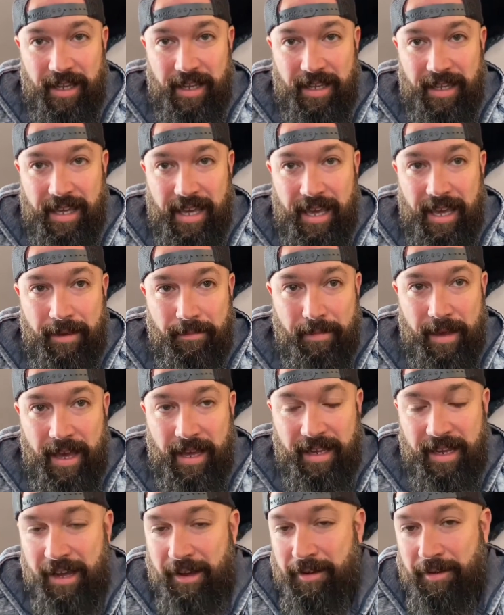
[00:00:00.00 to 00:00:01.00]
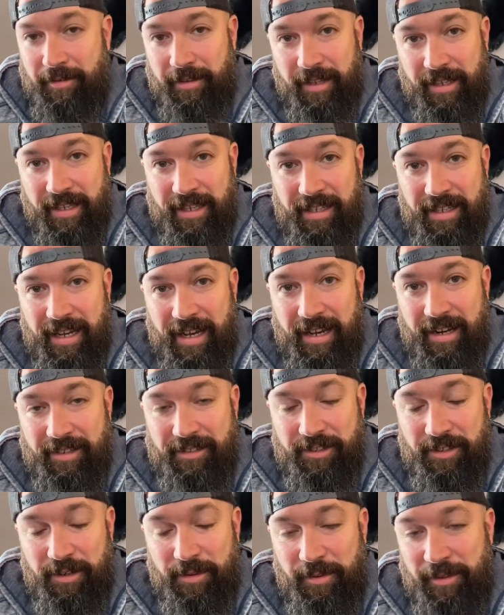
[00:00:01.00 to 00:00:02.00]
it came back out like a
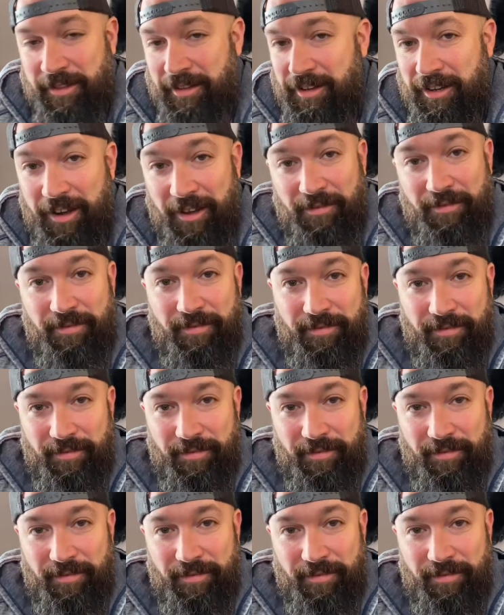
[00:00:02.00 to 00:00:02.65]
geyser with enough